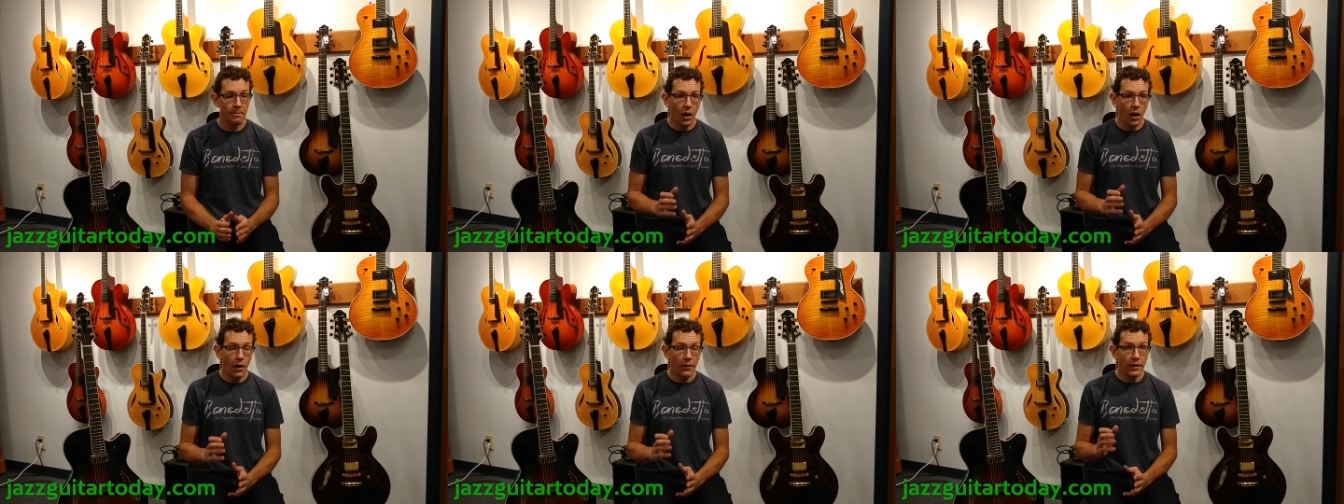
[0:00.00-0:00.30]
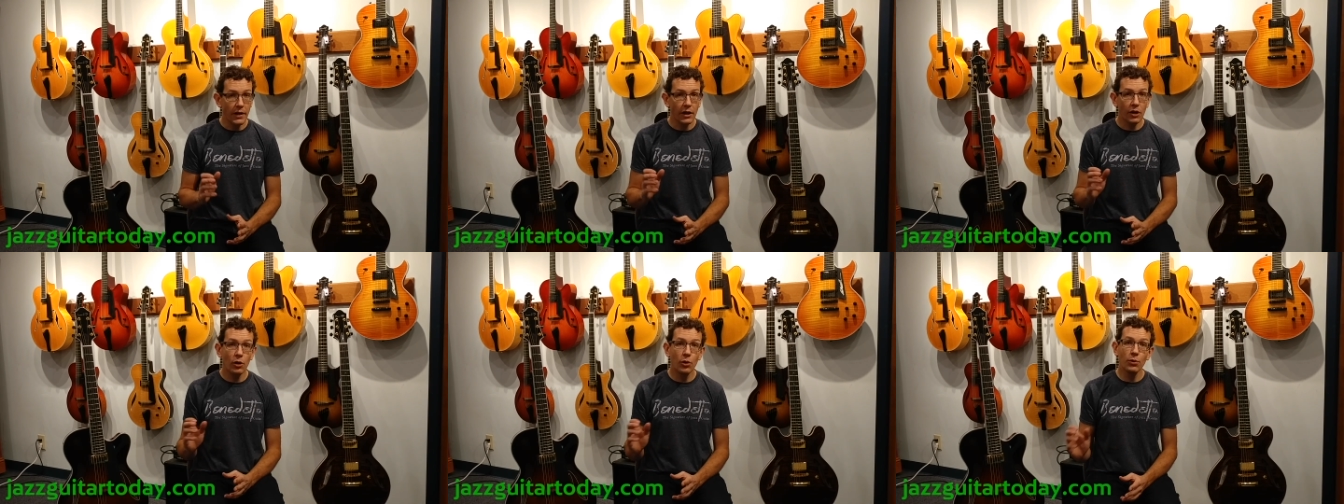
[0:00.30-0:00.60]
On the
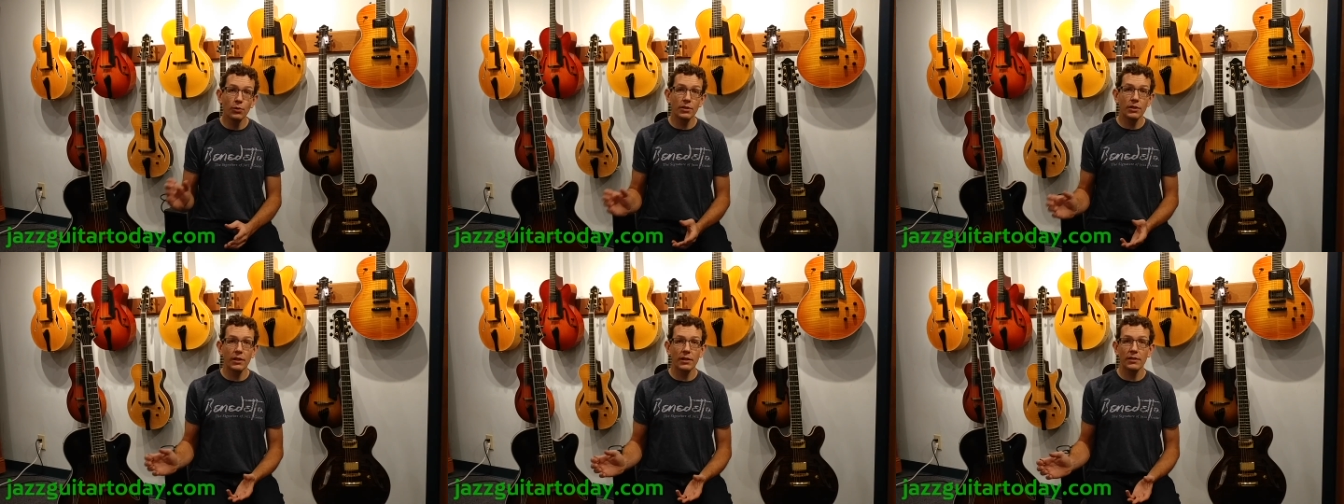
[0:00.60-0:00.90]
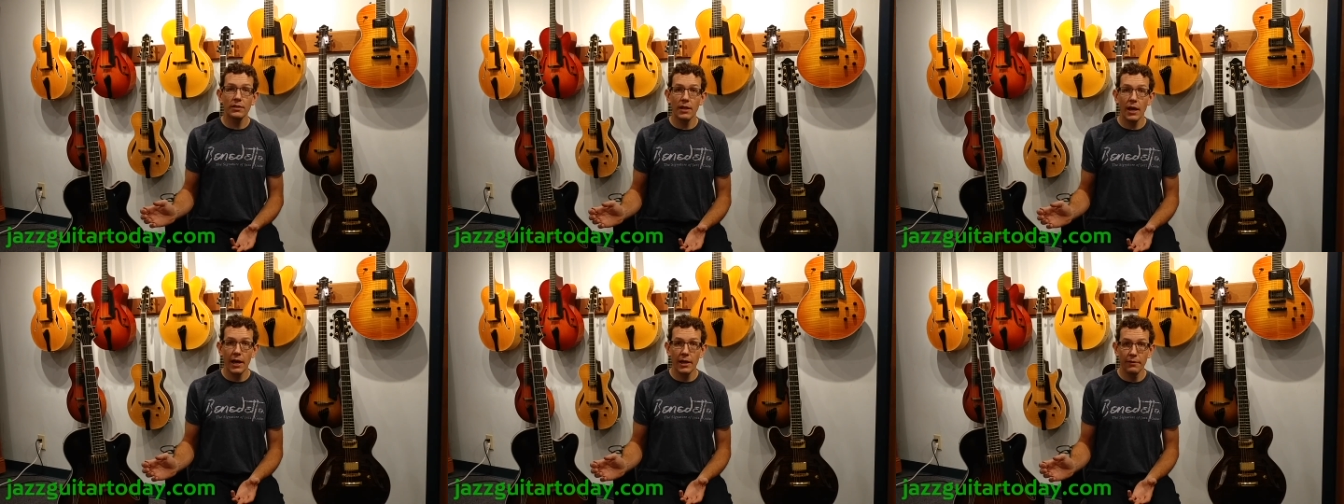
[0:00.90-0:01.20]
acoustic
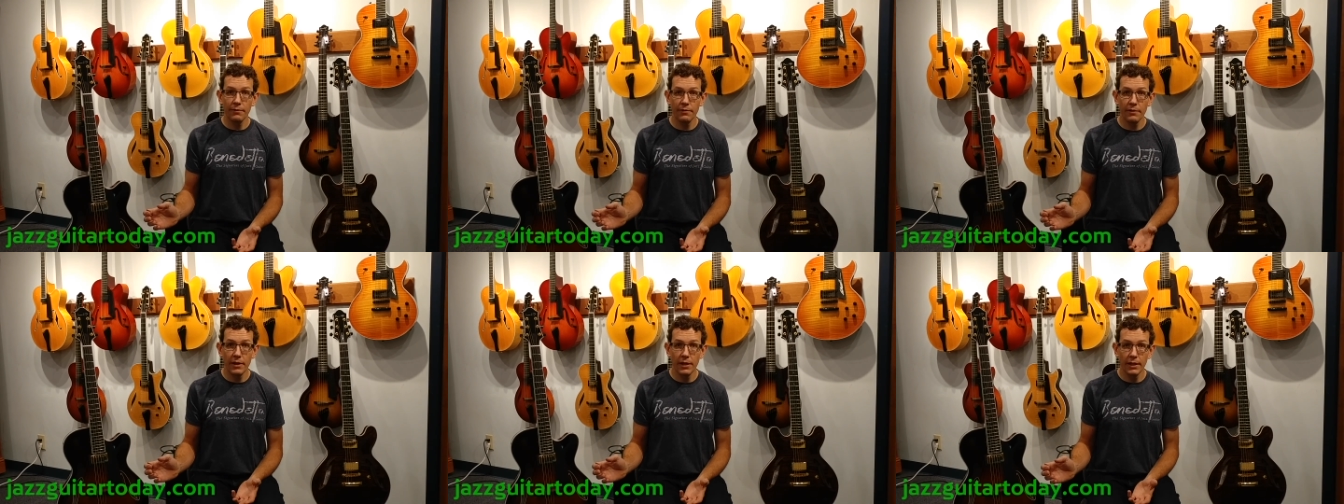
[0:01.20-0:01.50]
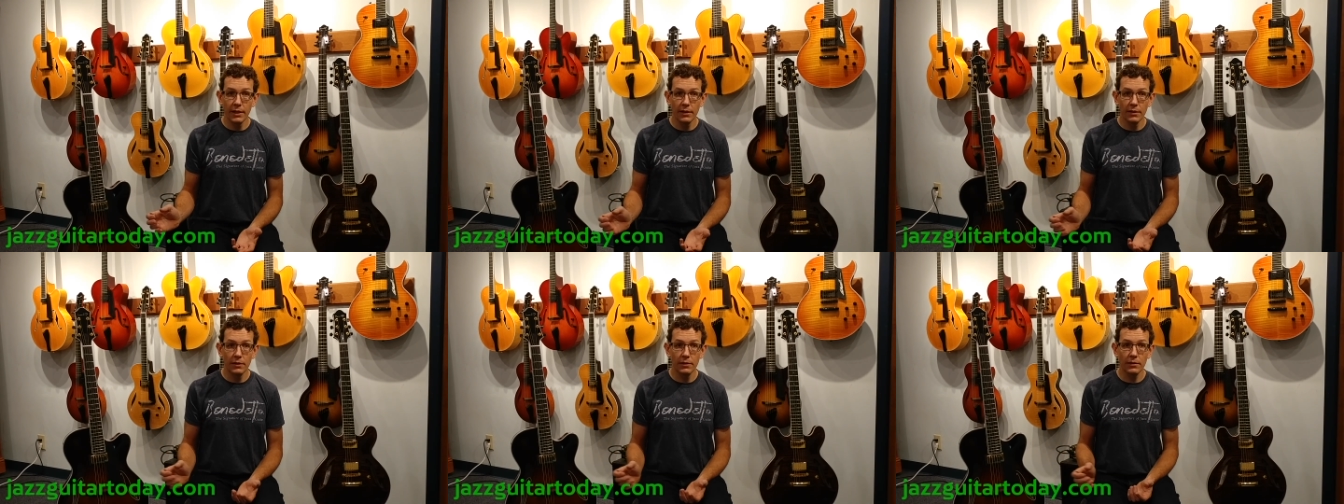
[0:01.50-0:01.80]
side of
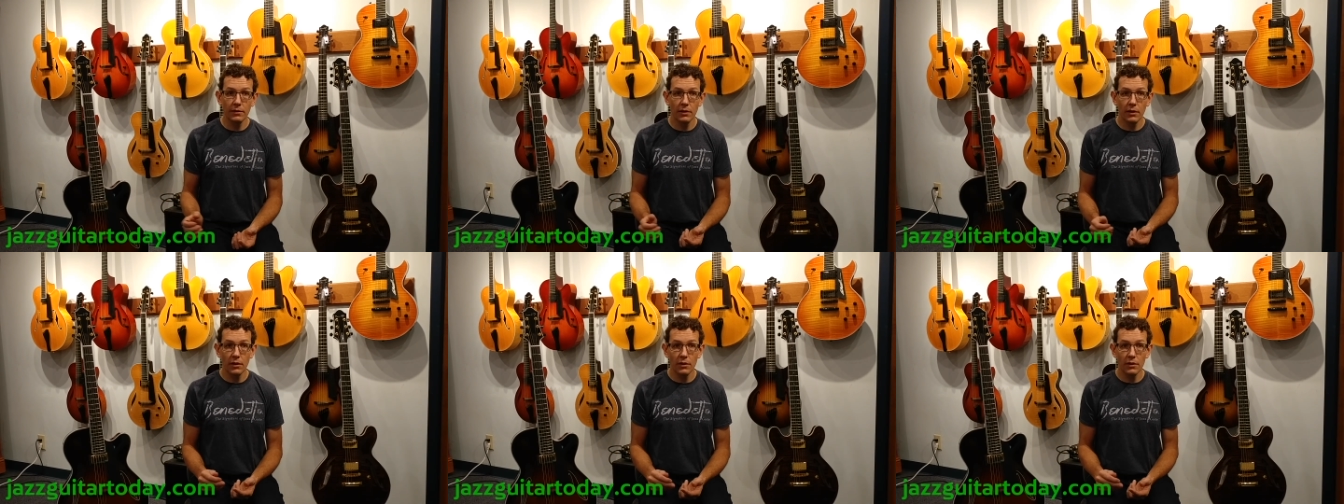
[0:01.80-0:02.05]
things,